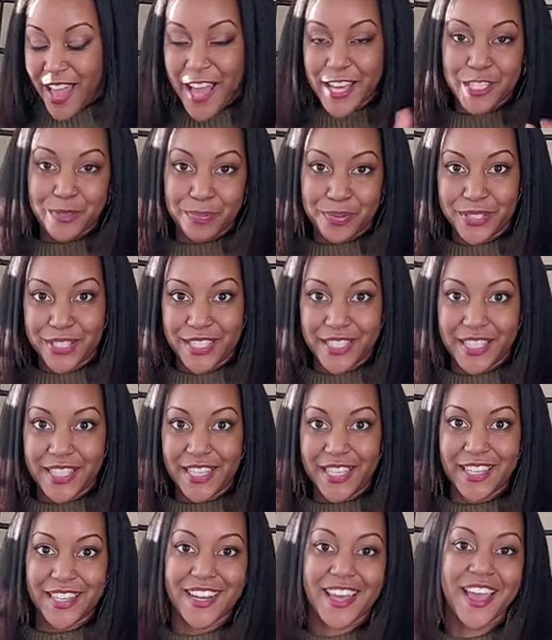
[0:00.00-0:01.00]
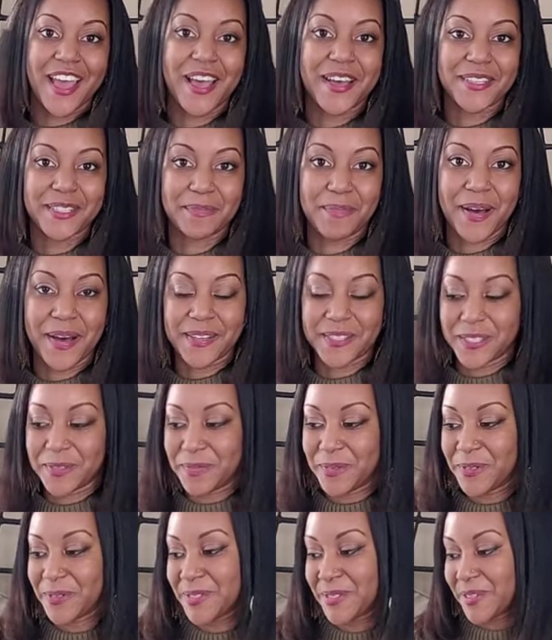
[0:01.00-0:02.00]
as pristine as
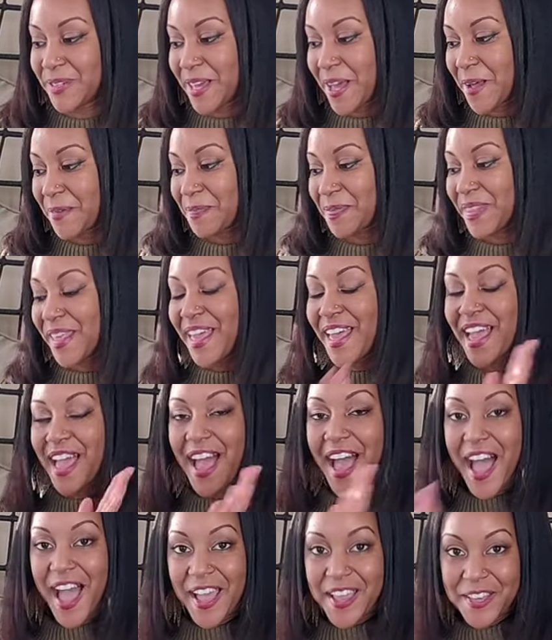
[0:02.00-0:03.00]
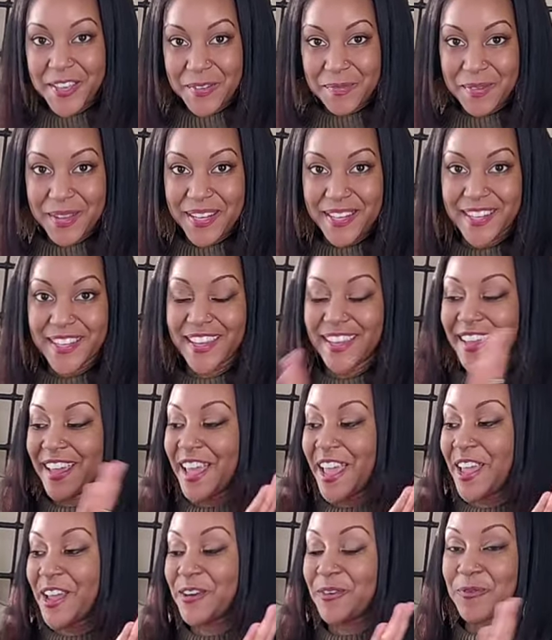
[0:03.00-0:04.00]
possible. So yeah, high
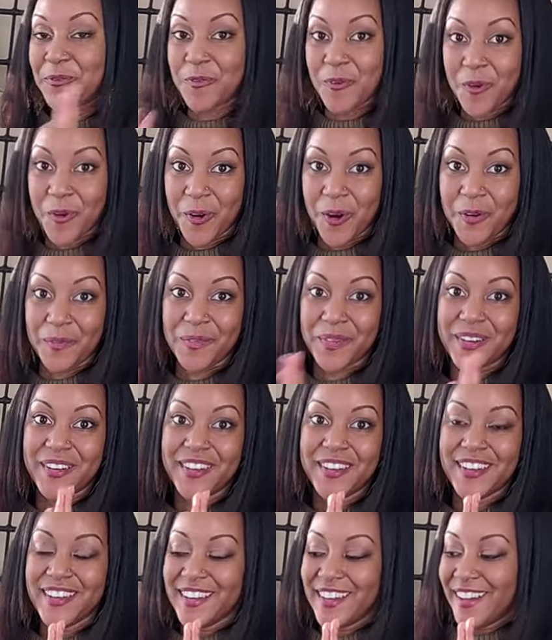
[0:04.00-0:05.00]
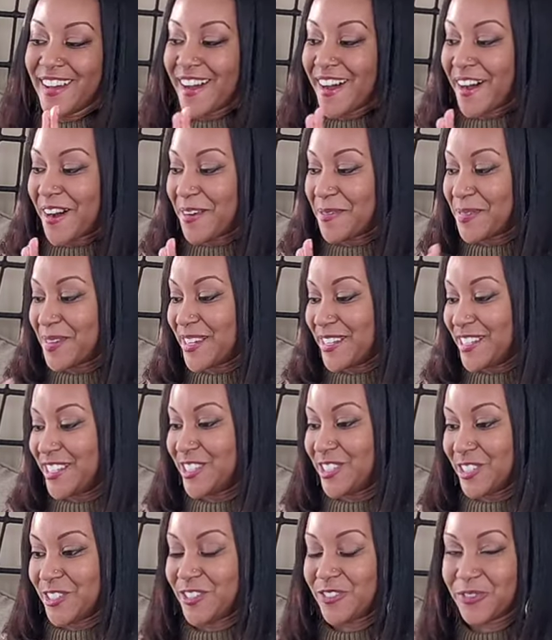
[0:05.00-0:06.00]
humidity and warm um,
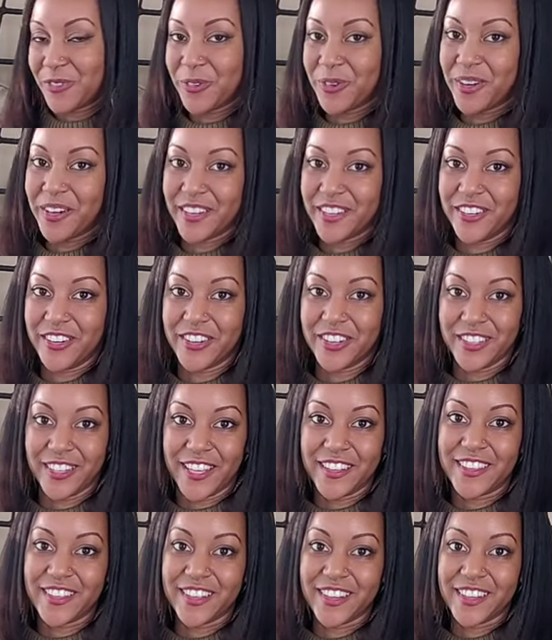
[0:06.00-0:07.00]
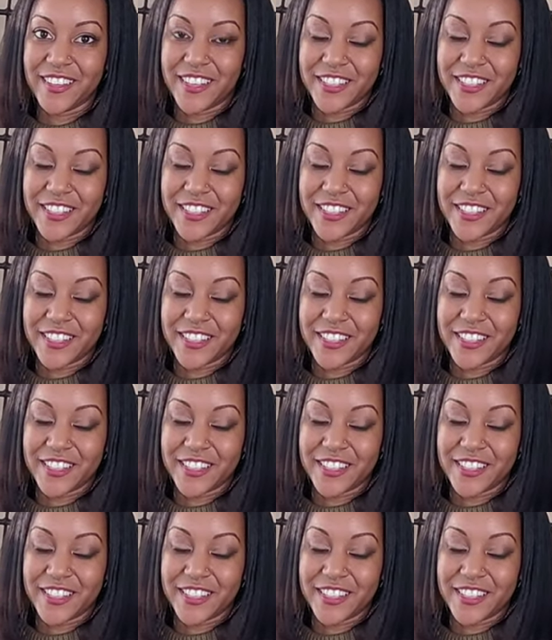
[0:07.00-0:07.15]
conditions for your calathea